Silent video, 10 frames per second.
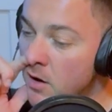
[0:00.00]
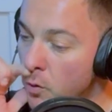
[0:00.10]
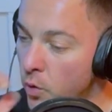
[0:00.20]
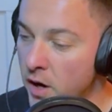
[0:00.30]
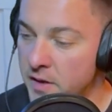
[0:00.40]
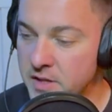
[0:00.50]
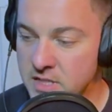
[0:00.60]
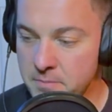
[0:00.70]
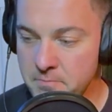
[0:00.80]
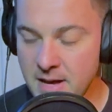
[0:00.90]
where there's
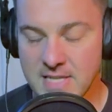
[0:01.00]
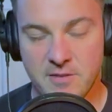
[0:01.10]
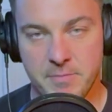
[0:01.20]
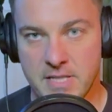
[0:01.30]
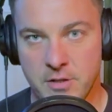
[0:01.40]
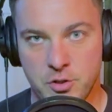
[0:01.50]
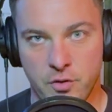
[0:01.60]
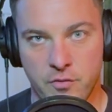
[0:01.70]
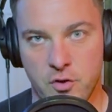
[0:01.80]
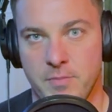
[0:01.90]
a massive potential
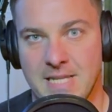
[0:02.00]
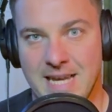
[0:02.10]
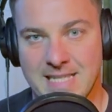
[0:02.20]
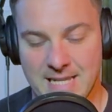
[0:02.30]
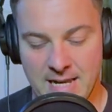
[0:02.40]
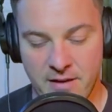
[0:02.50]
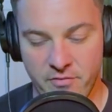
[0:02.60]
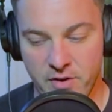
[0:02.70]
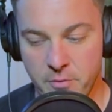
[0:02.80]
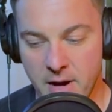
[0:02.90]
for upset in
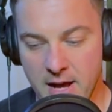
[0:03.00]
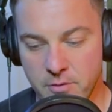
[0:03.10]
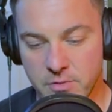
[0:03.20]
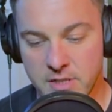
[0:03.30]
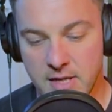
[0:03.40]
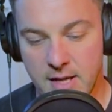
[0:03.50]
every round,